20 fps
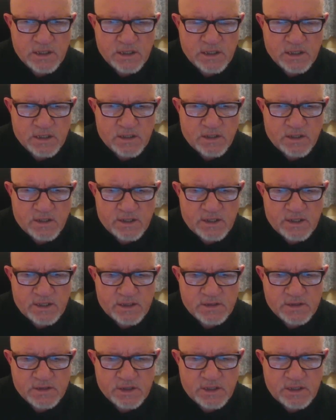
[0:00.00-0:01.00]
knight
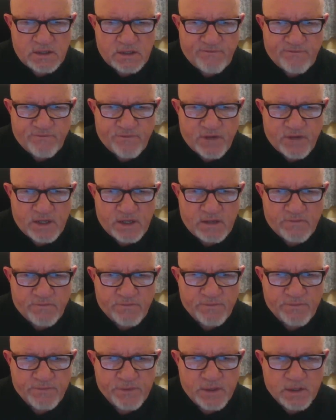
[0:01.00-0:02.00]
into e5.
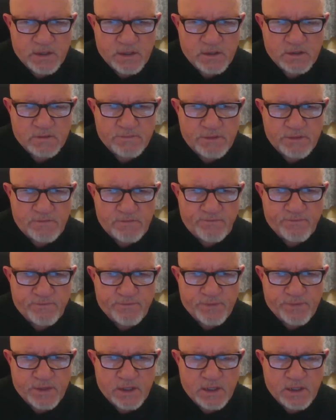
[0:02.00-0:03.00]
Good move.
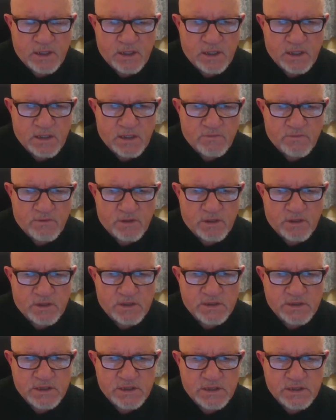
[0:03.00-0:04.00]
Rook to
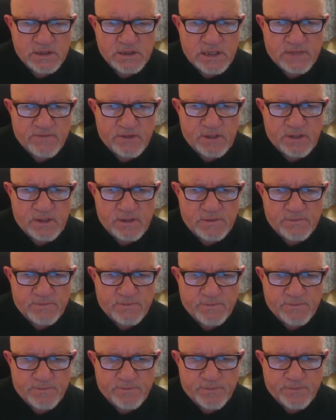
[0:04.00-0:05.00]
c7,
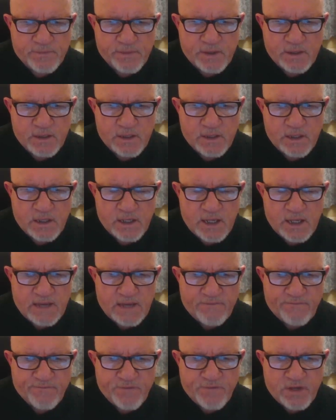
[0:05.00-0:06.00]

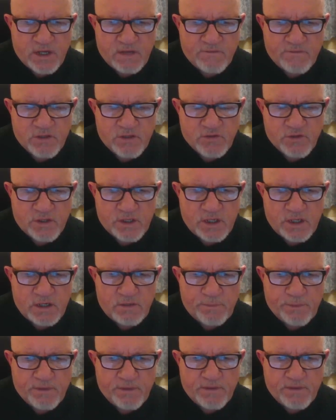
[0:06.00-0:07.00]
f5. He's trying to
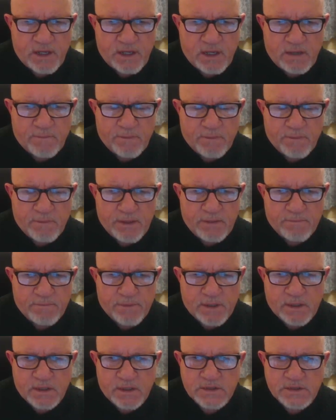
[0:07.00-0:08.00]
open it up a bit
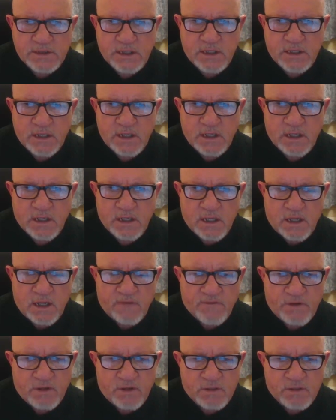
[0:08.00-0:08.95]
because I've got a